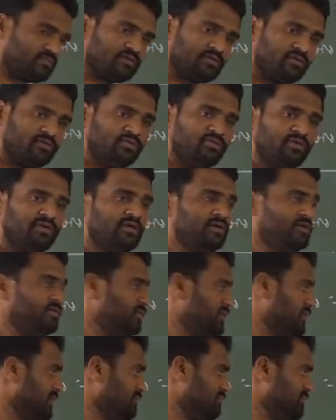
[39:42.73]
2 into
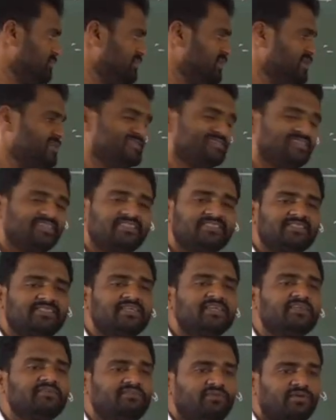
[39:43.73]
10 power
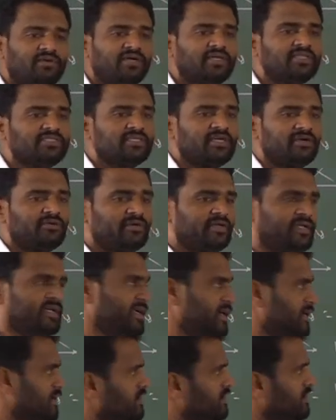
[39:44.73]
16 photons you have to take
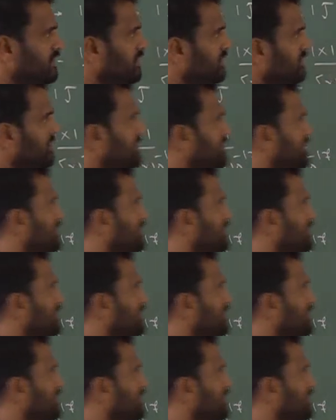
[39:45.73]
it. Here